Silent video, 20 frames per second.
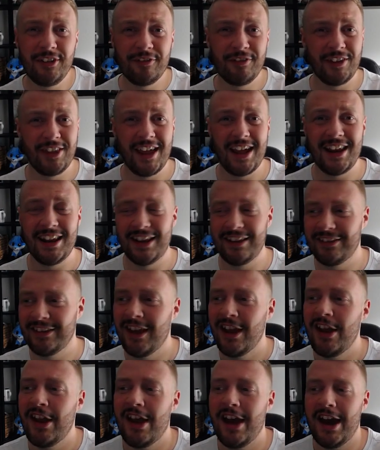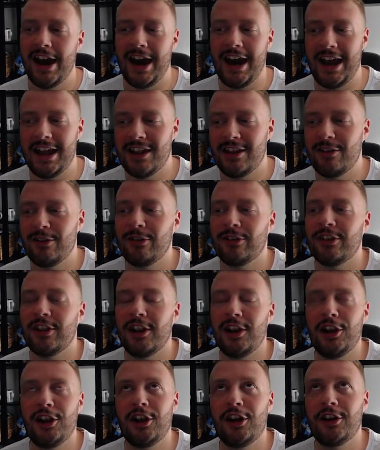that is I used a
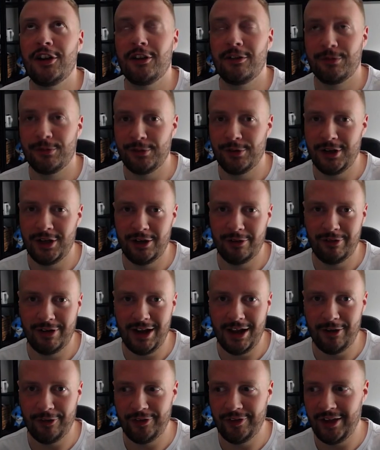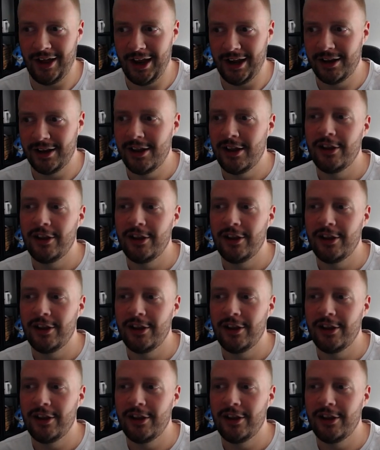lot of greenery outside.